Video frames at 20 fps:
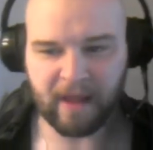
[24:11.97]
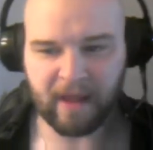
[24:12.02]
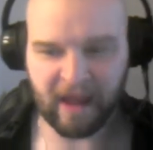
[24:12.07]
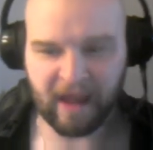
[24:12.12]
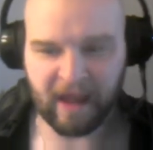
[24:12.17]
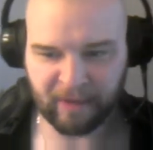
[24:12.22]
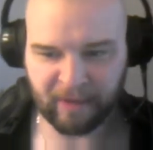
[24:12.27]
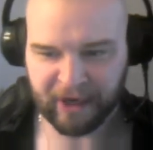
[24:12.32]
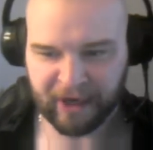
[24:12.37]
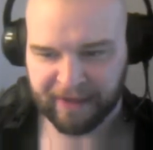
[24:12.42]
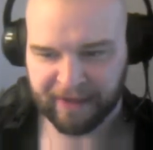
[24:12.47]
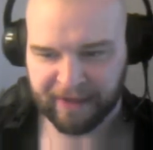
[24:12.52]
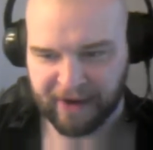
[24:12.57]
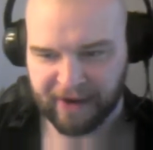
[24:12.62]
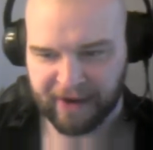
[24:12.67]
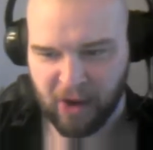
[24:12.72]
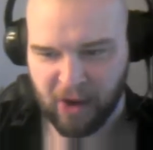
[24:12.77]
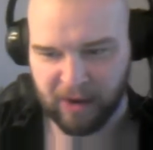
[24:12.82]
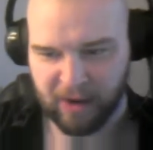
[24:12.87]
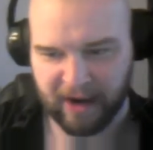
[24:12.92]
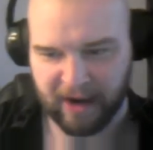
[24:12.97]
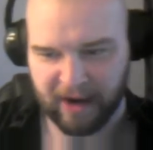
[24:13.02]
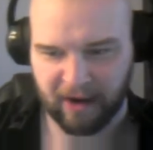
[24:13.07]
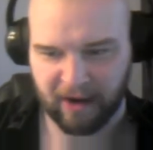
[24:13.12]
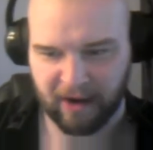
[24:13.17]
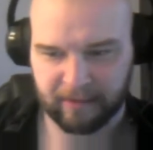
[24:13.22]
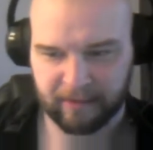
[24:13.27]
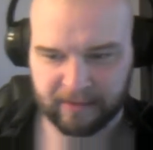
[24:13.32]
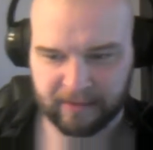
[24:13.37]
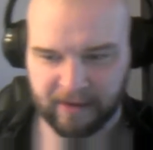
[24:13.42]
I'm looking at the note here
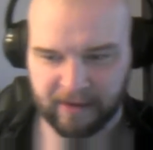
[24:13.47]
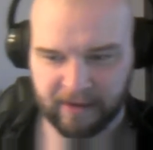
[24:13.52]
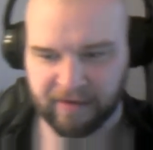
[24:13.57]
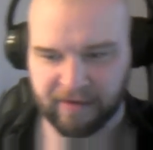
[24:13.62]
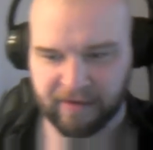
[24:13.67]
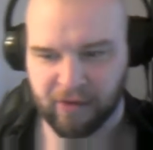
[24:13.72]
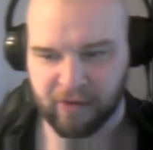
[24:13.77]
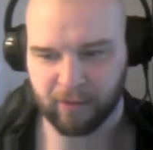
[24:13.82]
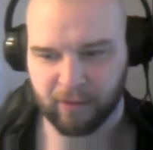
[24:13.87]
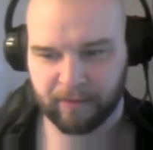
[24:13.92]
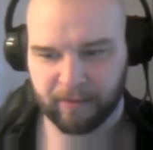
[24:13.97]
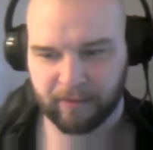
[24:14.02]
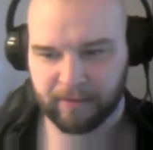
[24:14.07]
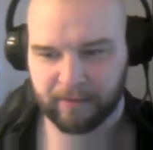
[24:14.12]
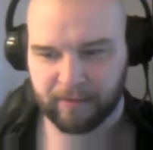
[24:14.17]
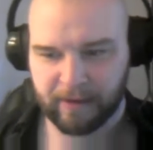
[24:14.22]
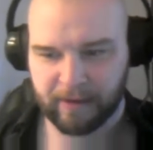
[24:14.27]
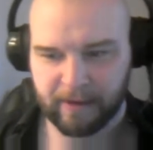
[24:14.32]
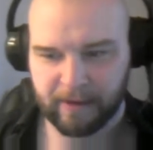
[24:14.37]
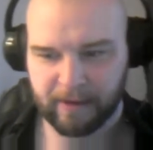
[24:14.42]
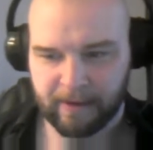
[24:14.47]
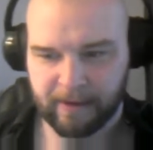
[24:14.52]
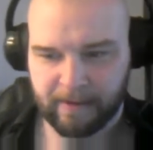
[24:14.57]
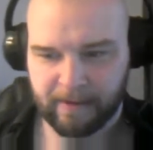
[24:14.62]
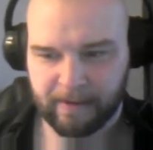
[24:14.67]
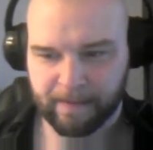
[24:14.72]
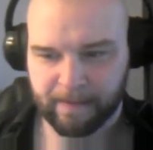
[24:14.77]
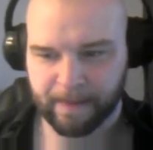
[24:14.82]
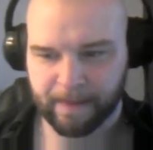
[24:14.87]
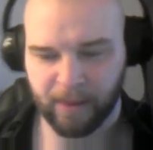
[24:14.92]
of who
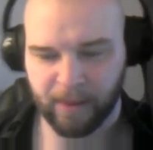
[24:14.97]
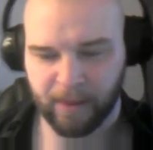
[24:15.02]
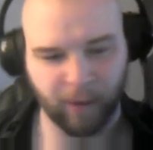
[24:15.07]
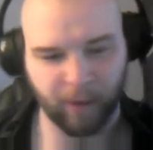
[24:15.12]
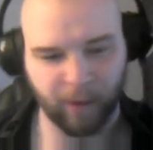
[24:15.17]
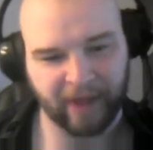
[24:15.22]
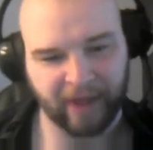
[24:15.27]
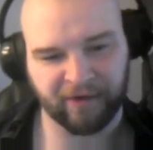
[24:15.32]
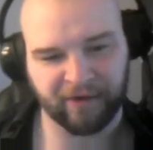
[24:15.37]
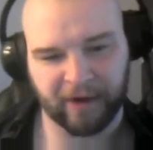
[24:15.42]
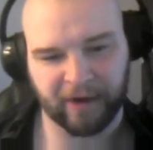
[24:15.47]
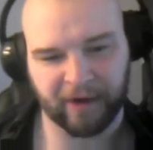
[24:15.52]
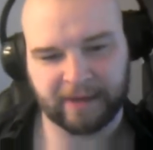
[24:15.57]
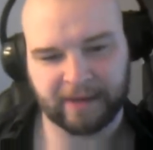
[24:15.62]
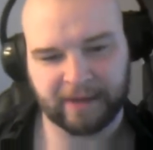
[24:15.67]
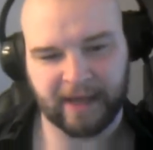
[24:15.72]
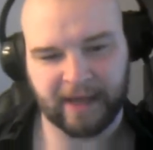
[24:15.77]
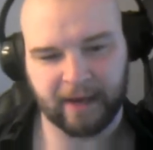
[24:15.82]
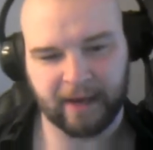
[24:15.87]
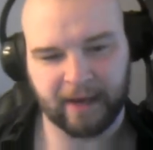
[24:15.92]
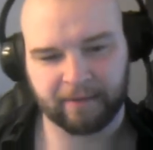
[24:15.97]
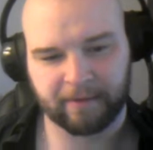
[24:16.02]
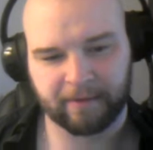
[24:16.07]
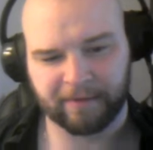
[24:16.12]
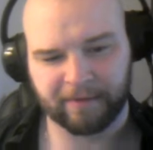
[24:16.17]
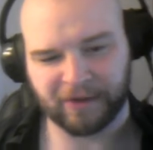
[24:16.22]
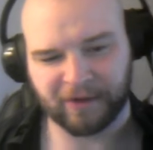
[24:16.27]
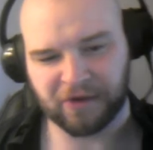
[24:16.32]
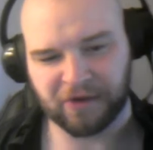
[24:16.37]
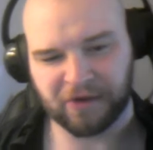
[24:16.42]
the Rays are going to take
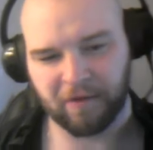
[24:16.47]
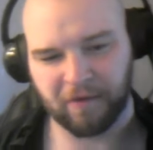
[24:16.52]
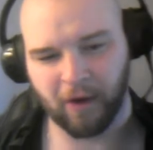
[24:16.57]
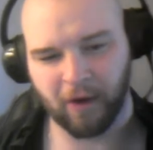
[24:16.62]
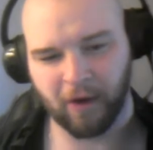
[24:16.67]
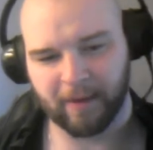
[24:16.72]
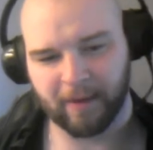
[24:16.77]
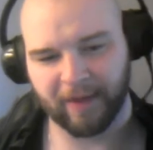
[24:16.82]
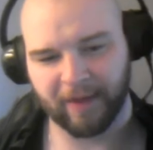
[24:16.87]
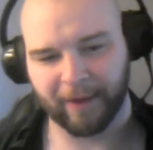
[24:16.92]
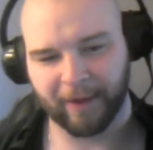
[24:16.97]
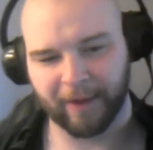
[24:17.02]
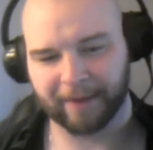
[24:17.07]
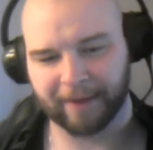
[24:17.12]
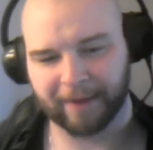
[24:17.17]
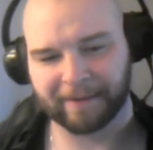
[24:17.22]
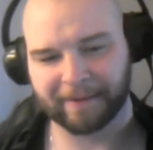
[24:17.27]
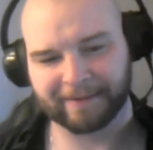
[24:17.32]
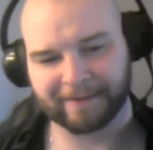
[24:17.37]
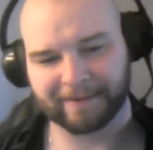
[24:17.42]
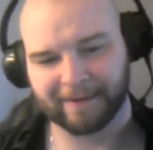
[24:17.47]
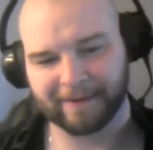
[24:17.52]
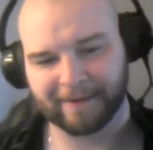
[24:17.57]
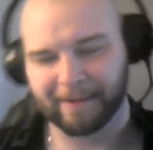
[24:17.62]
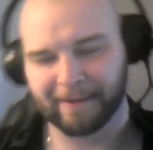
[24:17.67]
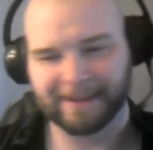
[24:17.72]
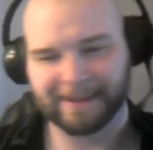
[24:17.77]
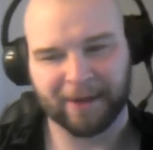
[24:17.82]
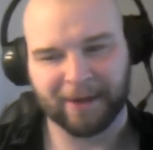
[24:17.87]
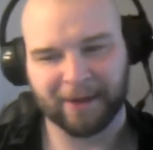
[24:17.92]
first overall, by the way. I'm
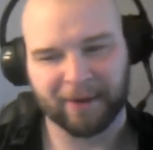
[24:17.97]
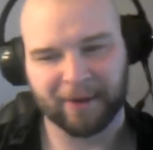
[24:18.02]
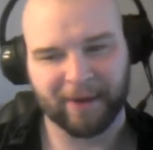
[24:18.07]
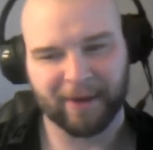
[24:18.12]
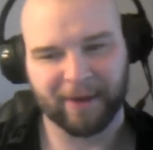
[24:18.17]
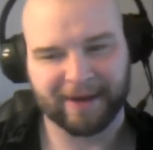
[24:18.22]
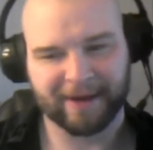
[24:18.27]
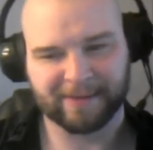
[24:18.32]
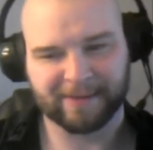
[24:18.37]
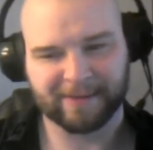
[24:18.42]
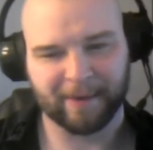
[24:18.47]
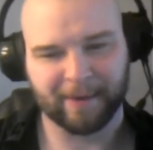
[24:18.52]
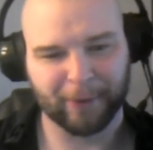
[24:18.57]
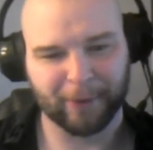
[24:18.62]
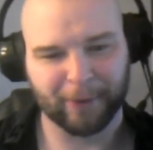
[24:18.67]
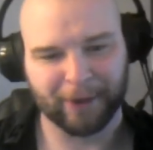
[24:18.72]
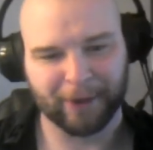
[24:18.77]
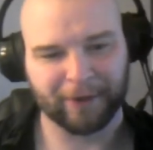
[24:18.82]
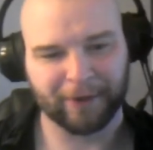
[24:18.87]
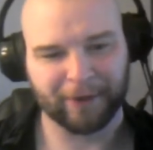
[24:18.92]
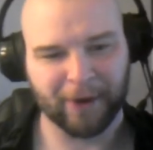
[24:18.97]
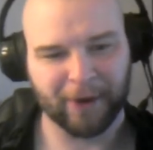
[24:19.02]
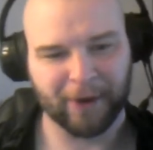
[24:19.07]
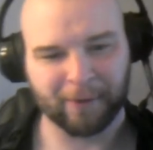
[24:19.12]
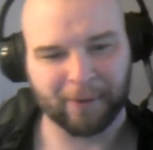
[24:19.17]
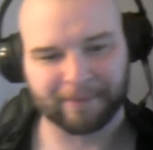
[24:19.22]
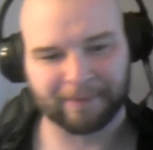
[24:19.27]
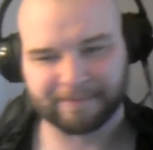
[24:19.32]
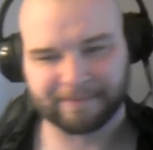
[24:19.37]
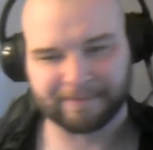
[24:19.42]
not telling you what it is, but I'm looking at the
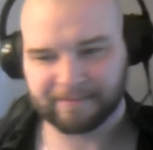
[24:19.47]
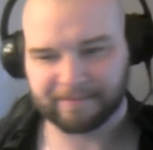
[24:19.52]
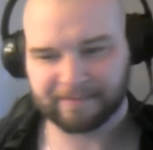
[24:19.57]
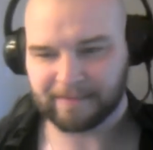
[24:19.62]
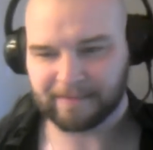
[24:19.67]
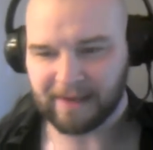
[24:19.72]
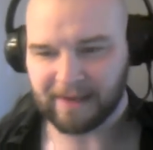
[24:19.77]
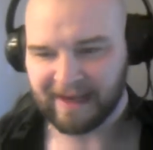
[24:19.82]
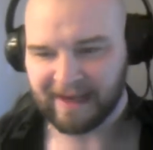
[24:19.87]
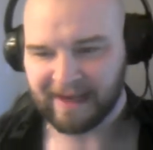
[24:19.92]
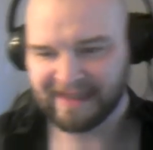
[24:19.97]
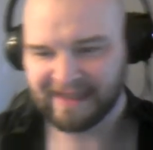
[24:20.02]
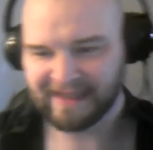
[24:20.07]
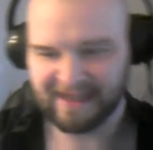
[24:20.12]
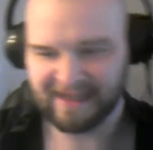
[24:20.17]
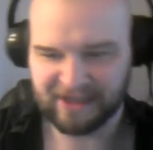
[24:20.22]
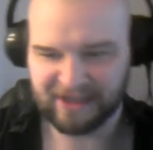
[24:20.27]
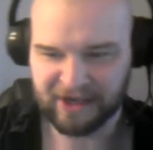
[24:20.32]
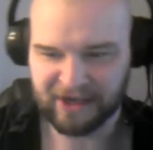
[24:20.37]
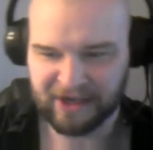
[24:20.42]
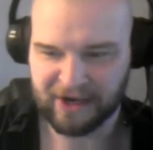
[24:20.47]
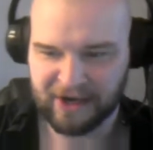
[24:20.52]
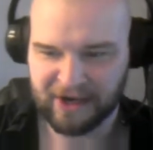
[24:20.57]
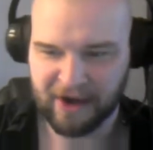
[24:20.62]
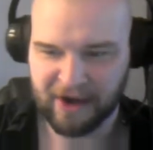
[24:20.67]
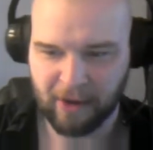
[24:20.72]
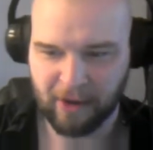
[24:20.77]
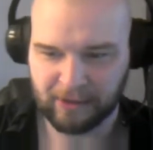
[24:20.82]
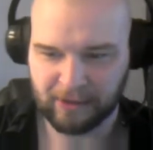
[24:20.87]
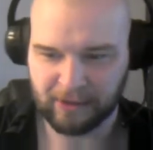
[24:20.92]
note. It says
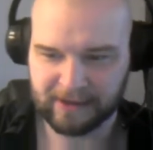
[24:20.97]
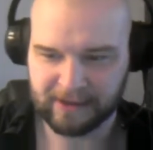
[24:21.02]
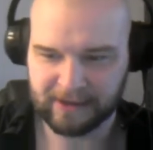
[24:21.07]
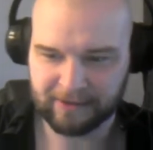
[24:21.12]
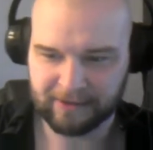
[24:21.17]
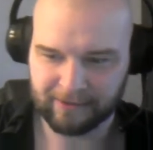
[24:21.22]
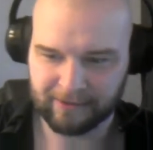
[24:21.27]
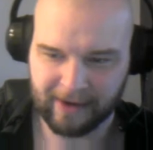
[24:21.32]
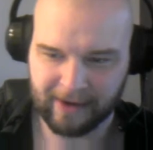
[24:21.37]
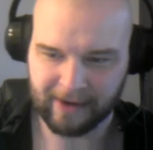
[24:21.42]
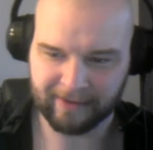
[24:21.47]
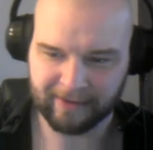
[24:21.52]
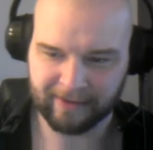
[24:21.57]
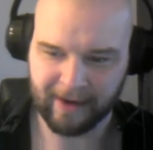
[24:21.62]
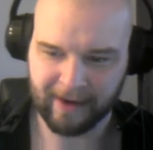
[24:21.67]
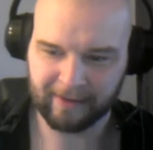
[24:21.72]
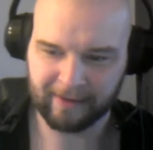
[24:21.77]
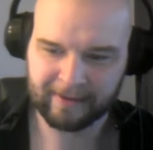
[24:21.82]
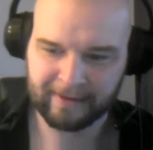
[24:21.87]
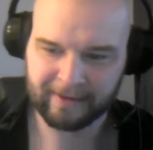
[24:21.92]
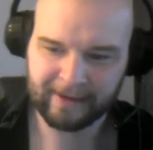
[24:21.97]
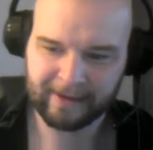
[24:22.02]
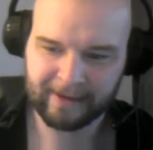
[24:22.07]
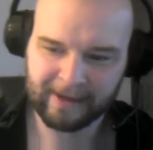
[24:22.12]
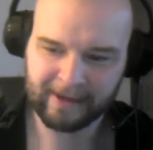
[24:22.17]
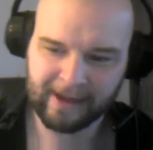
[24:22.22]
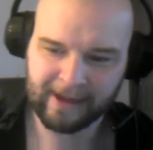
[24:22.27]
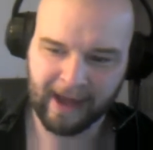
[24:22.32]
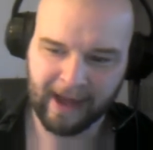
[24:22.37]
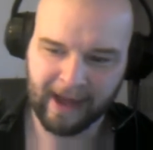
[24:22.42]
notes right there.
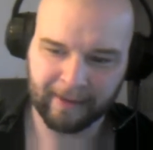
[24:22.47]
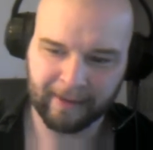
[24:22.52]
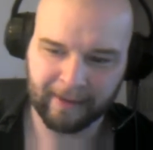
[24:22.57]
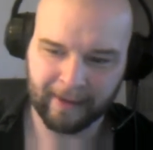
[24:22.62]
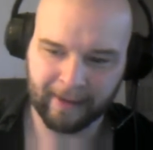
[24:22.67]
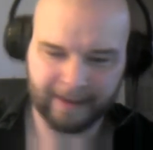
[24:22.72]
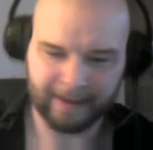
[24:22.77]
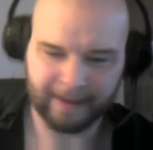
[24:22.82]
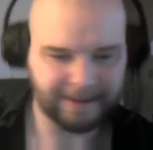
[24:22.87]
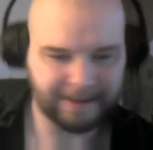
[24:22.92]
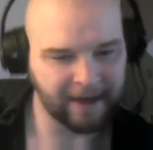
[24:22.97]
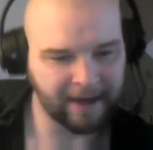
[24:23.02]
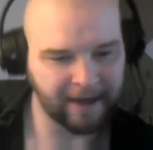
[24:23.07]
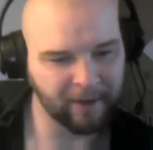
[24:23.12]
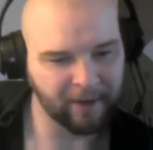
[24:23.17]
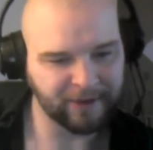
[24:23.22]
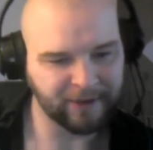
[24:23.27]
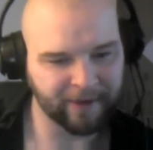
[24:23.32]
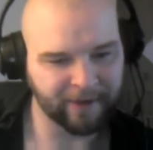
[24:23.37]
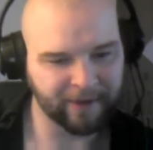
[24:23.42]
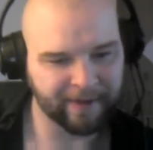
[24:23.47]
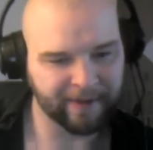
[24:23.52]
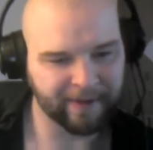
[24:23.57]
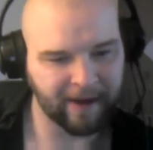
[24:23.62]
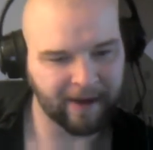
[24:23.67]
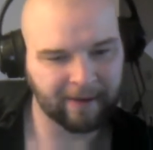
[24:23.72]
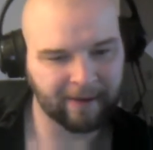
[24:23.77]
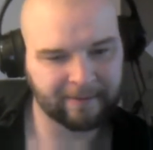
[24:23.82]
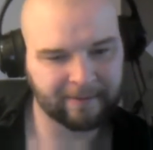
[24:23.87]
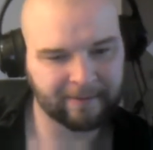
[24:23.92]
I'm not going to tell you what's written
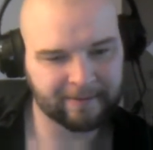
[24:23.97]
there.